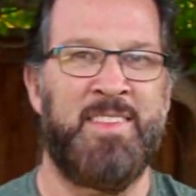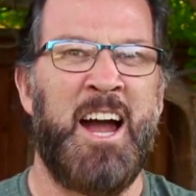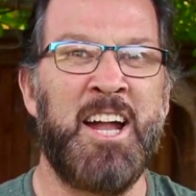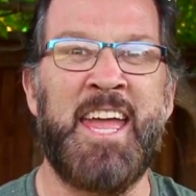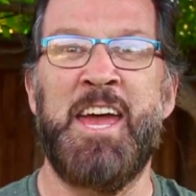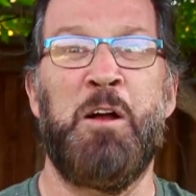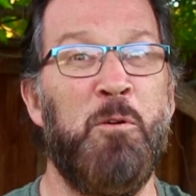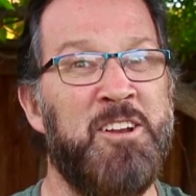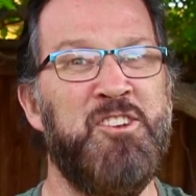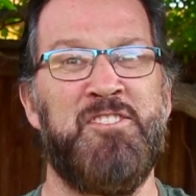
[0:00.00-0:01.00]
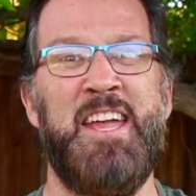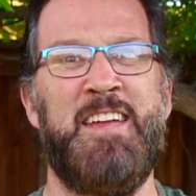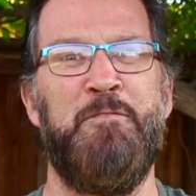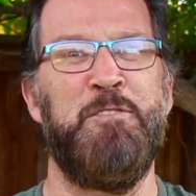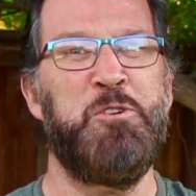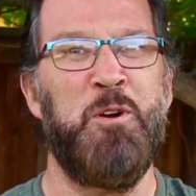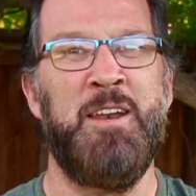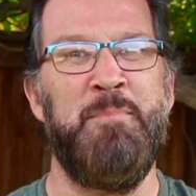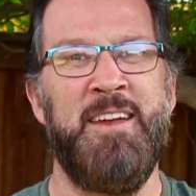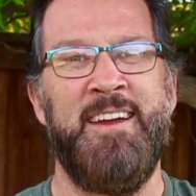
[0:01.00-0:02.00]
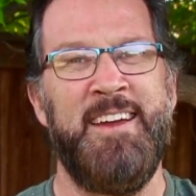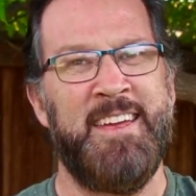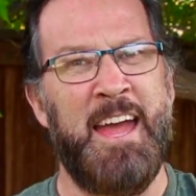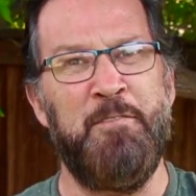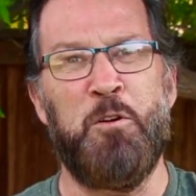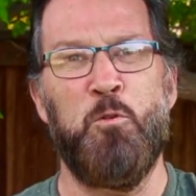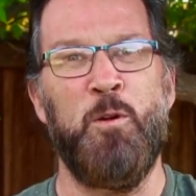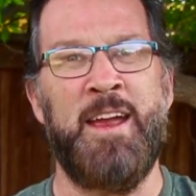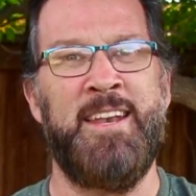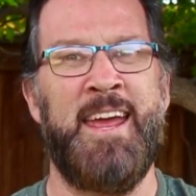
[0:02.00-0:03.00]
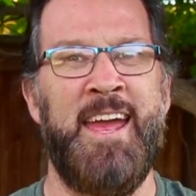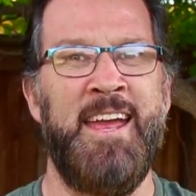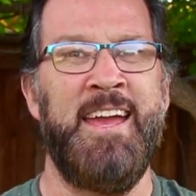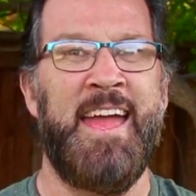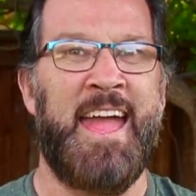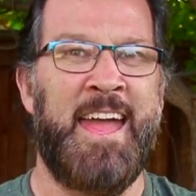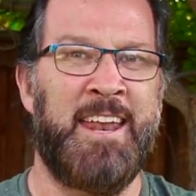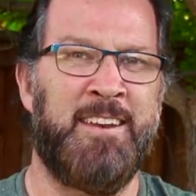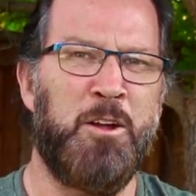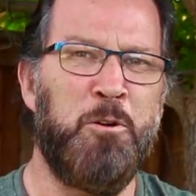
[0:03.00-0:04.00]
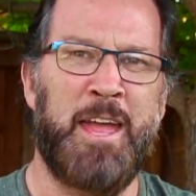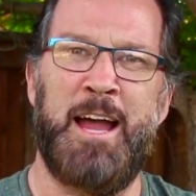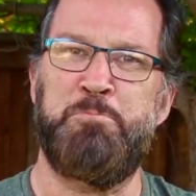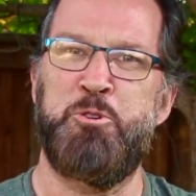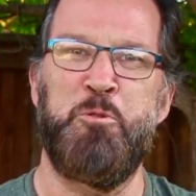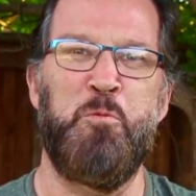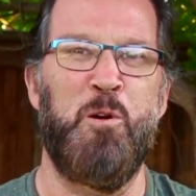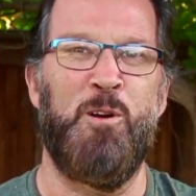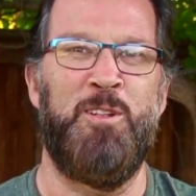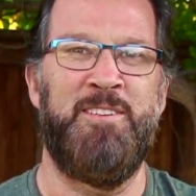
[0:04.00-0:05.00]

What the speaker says: Again, I want to just thank you for joining me. Have a great day and go capture the world.